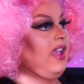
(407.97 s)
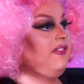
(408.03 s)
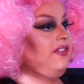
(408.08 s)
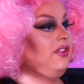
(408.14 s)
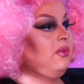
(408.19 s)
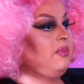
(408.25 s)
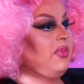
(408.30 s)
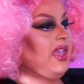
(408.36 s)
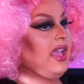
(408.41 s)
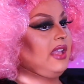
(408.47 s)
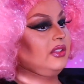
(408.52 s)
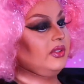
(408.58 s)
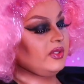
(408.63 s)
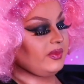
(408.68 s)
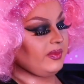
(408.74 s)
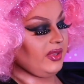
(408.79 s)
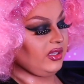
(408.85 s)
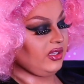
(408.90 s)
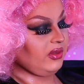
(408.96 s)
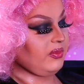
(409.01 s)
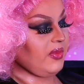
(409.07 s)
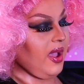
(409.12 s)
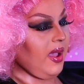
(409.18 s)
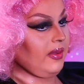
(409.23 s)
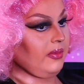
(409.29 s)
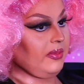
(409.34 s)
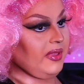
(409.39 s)
I feel bad using my good
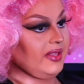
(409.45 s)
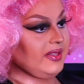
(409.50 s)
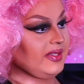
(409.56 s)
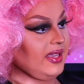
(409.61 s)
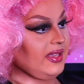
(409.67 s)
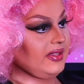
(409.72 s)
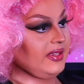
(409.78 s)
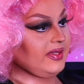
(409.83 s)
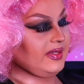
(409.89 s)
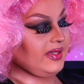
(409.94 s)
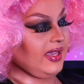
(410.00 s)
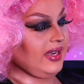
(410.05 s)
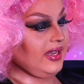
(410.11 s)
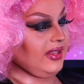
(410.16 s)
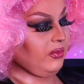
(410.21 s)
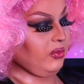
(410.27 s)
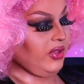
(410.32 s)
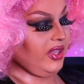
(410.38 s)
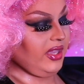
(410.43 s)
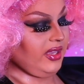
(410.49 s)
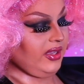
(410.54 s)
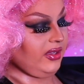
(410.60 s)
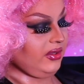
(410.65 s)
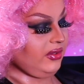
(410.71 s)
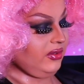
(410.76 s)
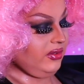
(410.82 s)
bobby pins on this kind of wig.